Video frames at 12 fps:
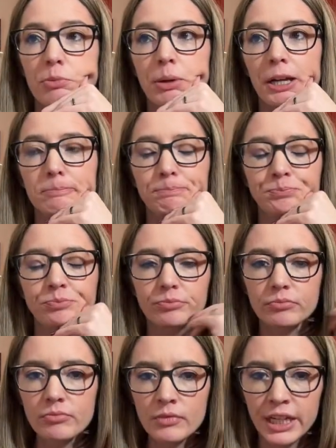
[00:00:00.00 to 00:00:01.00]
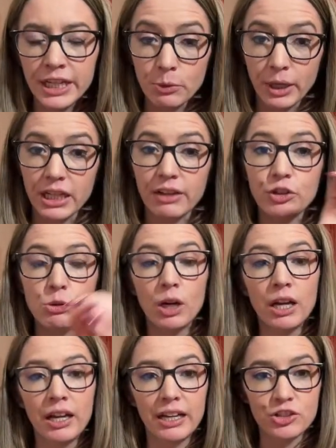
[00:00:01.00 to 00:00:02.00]
But anyway, if you
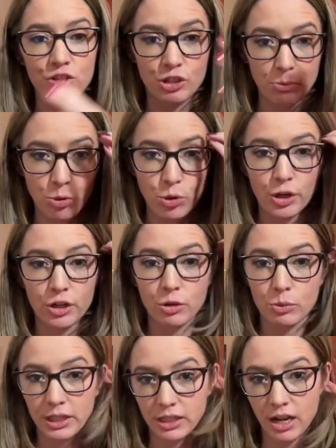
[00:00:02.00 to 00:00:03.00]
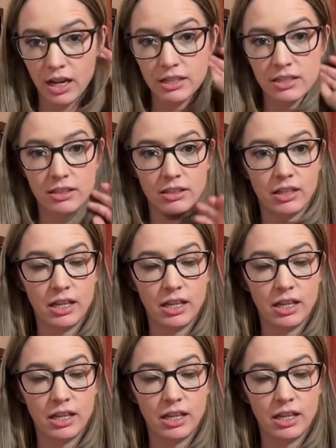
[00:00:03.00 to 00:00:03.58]
want extra support or whatnot,